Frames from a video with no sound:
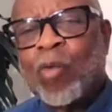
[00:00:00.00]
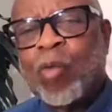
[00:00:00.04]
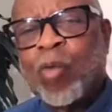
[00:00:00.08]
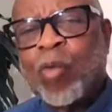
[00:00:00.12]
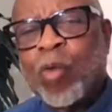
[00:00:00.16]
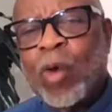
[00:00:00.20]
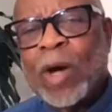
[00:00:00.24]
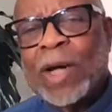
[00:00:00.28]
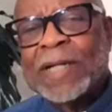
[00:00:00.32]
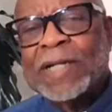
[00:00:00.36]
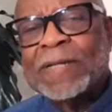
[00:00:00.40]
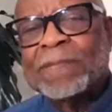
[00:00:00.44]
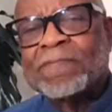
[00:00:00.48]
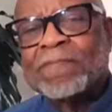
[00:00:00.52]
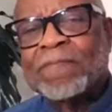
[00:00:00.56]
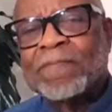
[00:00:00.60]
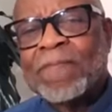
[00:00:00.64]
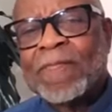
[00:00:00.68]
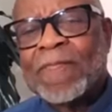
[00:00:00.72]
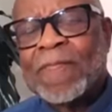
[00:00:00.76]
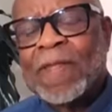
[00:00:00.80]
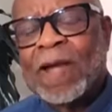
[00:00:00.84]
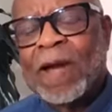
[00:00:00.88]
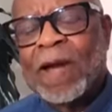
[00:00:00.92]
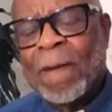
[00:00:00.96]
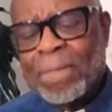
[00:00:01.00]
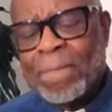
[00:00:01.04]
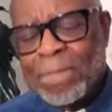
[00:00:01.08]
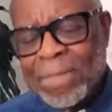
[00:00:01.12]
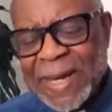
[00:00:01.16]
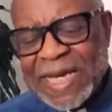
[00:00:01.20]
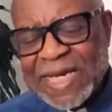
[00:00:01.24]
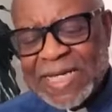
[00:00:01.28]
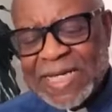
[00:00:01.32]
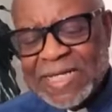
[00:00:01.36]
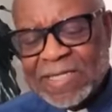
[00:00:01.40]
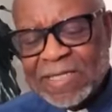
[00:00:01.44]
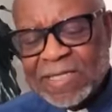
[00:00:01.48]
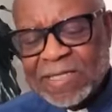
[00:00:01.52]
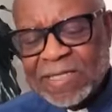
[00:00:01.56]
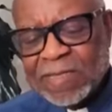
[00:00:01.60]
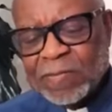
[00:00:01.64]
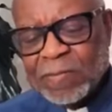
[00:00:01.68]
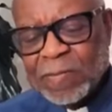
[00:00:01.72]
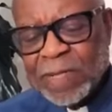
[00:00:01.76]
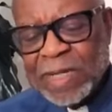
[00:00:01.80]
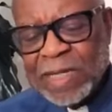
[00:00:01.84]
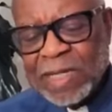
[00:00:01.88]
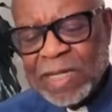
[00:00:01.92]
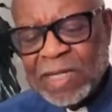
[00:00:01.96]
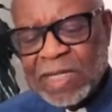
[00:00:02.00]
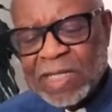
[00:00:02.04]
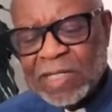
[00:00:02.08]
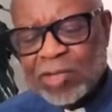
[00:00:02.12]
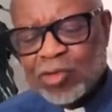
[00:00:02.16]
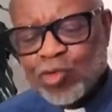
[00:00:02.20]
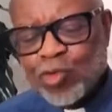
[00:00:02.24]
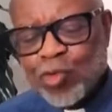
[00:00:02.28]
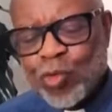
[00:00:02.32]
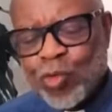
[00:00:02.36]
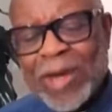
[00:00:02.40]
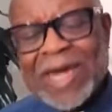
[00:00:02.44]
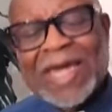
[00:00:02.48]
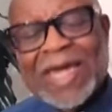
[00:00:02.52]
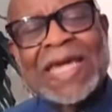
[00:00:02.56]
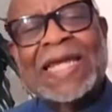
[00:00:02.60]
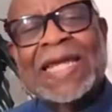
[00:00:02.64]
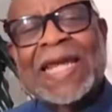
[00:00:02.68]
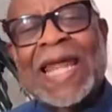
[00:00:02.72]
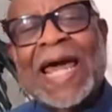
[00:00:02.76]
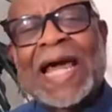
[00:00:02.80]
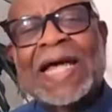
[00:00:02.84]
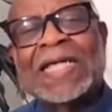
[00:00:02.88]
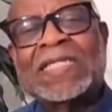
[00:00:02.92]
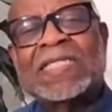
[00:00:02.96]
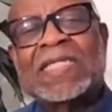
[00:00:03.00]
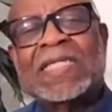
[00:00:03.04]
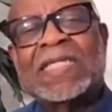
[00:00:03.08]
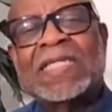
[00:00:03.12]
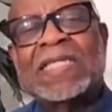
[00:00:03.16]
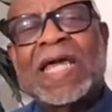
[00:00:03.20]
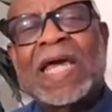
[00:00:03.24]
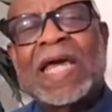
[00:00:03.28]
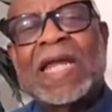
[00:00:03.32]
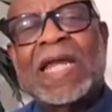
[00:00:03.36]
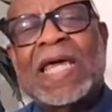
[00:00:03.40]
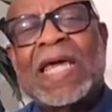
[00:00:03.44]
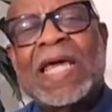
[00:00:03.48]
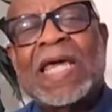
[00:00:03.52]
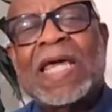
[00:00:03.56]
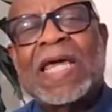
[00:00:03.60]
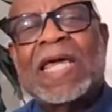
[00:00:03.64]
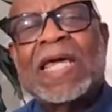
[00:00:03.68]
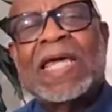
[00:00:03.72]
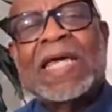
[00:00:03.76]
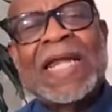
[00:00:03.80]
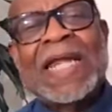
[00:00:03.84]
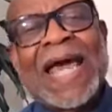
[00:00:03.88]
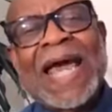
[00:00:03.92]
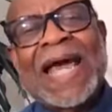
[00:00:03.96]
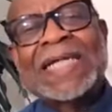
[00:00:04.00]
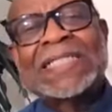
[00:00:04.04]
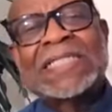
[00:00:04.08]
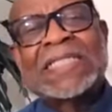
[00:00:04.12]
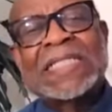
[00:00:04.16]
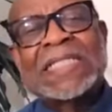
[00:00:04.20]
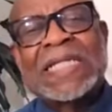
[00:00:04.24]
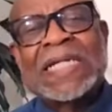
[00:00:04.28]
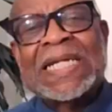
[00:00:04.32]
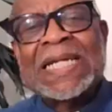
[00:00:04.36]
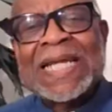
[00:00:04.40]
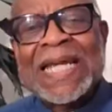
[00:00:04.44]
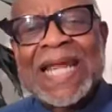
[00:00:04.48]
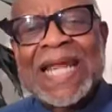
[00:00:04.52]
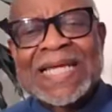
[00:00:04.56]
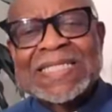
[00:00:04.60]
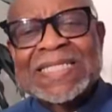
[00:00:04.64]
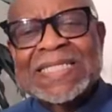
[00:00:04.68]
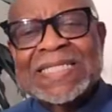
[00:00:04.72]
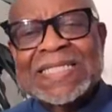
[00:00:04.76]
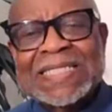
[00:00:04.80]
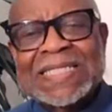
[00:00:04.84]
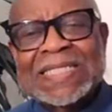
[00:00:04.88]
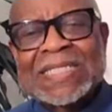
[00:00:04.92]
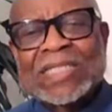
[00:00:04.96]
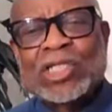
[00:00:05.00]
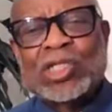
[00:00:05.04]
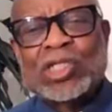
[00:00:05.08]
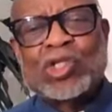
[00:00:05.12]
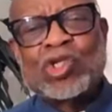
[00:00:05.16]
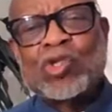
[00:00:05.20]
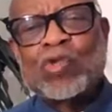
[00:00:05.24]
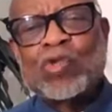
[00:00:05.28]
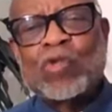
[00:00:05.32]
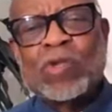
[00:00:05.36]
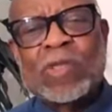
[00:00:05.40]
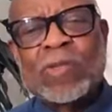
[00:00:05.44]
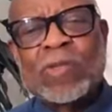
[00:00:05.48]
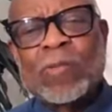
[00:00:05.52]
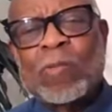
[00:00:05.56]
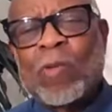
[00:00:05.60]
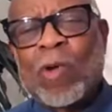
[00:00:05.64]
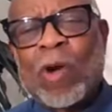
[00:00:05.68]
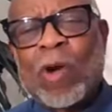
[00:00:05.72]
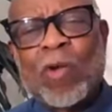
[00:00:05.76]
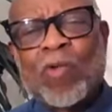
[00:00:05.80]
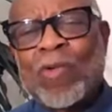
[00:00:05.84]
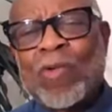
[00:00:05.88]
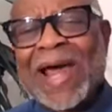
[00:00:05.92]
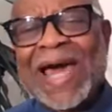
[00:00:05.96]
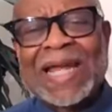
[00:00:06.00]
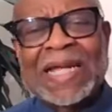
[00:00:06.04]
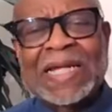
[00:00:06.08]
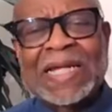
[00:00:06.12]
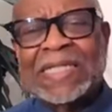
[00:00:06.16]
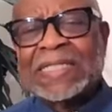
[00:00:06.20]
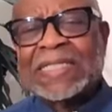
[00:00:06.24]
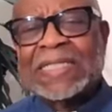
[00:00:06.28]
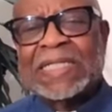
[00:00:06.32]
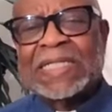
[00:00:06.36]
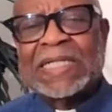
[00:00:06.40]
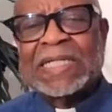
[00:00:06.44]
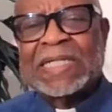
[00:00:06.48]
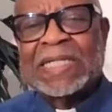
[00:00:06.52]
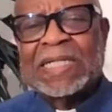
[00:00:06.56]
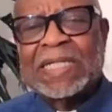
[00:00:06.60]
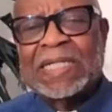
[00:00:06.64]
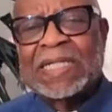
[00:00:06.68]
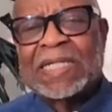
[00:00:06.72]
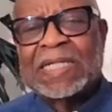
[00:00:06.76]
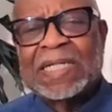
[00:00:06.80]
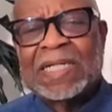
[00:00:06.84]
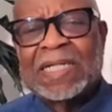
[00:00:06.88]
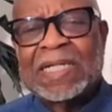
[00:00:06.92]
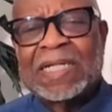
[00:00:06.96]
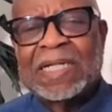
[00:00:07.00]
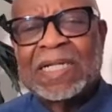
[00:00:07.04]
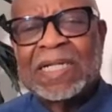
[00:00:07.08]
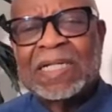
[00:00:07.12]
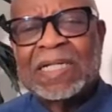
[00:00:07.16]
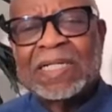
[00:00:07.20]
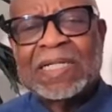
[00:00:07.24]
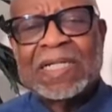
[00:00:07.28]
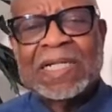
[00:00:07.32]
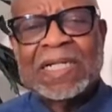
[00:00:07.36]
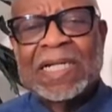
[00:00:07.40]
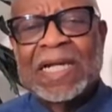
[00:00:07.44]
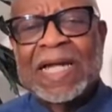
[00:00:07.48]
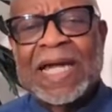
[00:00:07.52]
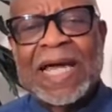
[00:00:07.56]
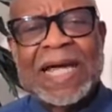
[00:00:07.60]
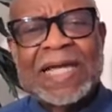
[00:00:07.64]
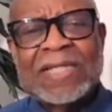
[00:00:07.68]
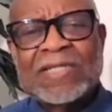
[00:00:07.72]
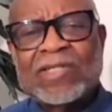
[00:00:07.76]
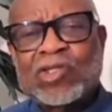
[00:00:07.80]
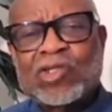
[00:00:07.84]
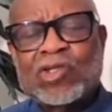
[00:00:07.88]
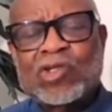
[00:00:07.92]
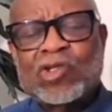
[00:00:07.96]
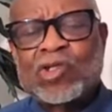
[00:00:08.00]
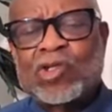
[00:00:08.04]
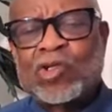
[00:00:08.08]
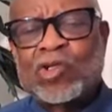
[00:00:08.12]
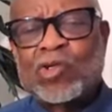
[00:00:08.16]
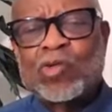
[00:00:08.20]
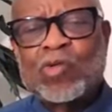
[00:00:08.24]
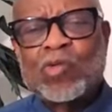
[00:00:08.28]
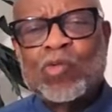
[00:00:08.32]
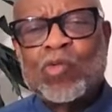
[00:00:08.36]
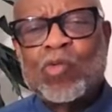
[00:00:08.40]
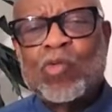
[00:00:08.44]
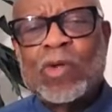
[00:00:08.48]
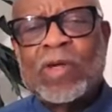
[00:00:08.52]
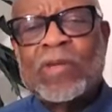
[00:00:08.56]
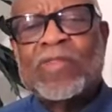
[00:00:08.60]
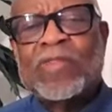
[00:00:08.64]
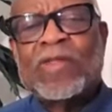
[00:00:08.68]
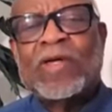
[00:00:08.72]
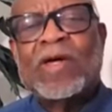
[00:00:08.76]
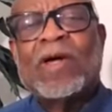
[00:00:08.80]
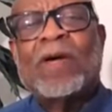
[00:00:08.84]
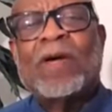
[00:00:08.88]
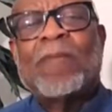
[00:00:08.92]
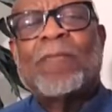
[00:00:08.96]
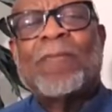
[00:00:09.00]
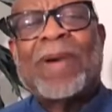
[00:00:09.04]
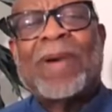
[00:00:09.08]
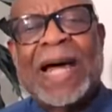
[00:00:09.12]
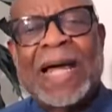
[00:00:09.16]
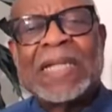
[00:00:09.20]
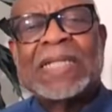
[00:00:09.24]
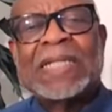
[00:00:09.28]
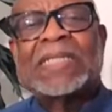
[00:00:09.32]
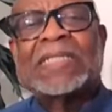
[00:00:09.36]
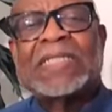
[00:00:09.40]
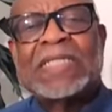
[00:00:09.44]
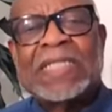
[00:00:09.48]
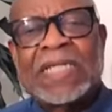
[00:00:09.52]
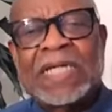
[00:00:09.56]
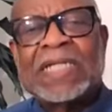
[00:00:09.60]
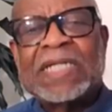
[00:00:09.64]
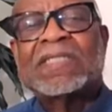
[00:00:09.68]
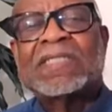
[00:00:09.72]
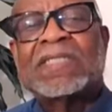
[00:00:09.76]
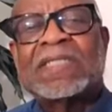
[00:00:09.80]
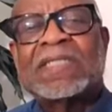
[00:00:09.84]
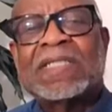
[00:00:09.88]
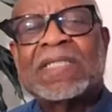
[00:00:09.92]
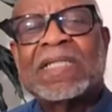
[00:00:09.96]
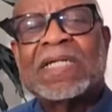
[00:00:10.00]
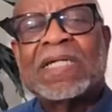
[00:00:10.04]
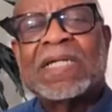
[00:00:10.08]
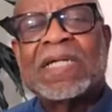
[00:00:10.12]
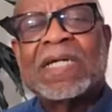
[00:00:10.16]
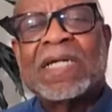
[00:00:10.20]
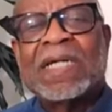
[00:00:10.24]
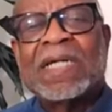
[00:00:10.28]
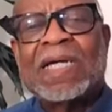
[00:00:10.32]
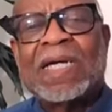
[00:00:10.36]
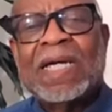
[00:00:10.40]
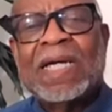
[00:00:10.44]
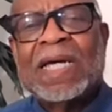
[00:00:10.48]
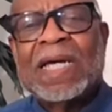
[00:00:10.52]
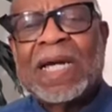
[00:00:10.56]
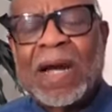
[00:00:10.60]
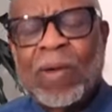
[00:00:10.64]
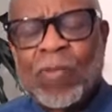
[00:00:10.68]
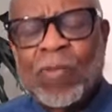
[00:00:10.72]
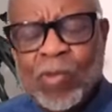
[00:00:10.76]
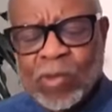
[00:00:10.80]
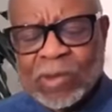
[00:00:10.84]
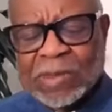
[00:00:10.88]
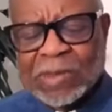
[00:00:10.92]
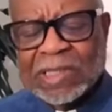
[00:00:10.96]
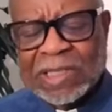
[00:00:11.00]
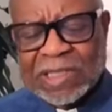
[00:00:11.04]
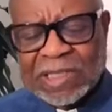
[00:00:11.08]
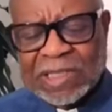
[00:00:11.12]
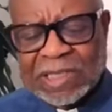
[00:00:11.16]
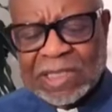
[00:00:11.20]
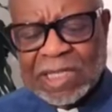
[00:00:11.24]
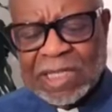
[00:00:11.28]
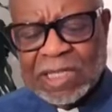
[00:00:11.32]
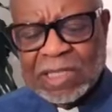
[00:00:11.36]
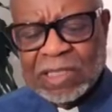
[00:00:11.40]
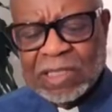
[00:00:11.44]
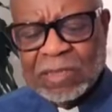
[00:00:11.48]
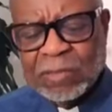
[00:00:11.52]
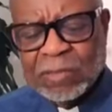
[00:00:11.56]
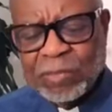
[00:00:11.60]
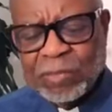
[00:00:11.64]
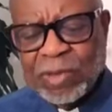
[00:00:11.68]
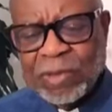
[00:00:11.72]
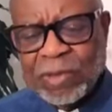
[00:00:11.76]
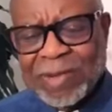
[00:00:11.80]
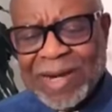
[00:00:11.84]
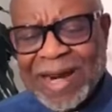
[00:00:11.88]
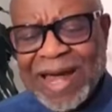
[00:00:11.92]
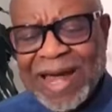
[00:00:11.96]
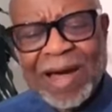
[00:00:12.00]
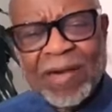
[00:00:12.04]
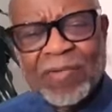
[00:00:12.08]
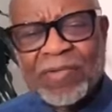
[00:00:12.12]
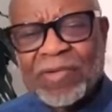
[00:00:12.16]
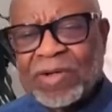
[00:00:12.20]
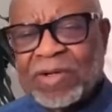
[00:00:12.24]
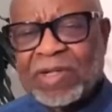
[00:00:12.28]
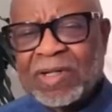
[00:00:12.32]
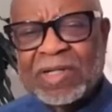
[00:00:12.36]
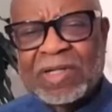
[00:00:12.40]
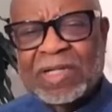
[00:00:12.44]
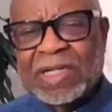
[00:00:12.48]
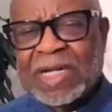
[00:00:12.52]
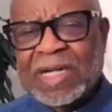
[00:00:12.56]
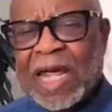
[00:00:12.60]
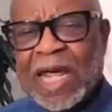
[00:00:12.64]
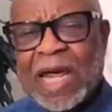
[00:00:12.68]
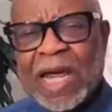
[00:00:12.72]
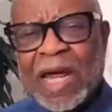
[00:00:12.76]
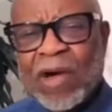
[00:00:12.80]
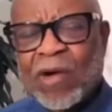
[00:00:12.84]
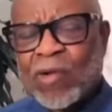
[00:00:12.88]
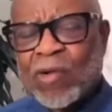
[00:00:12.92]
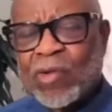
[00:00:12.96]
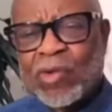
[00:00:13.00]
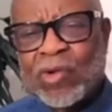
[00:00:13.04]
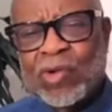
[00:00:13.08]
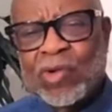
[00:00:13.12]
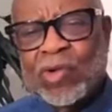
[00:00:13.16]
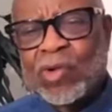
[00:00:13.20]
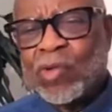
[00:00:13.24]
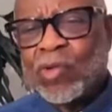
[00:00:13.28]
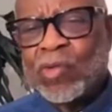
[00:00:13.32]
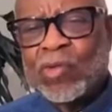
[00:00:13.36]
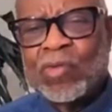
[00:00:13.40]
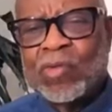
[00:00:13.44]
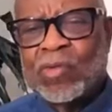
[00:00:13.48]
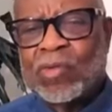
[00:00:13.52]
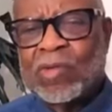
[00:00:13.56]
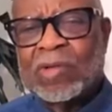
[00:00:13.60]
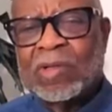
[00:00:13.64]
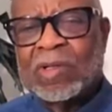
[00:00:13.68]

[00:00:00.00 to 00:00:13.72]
what amazes me is recognizing that it has less to do with morality than it has to do with politics. And I want to say to people, how dare you